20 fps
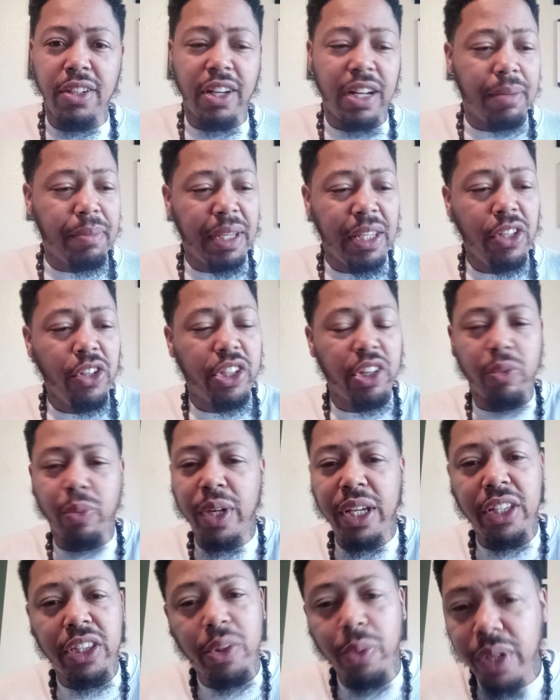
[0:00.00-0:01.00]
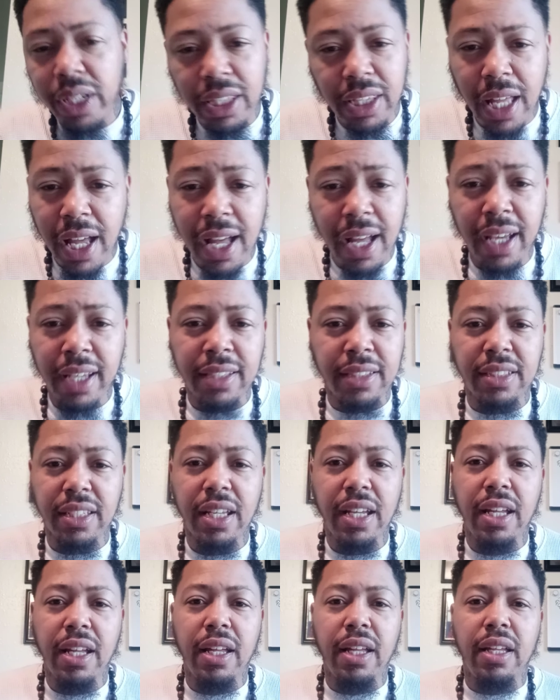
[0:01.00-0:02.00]
know what I mean? You can read 3
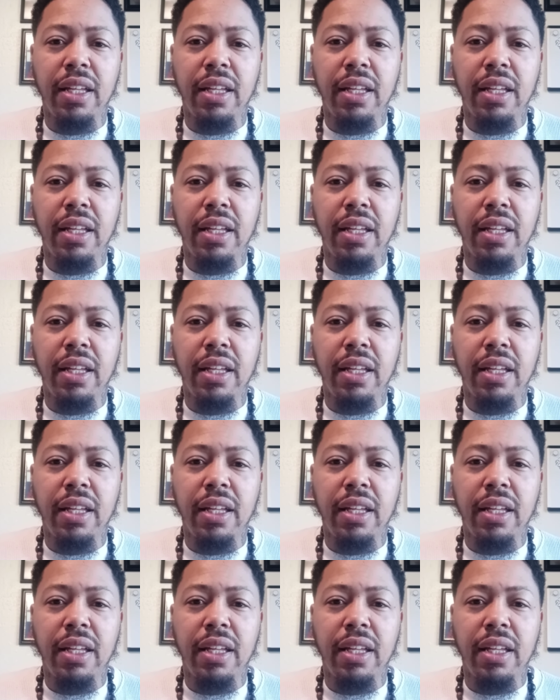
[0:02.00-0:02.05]
lines.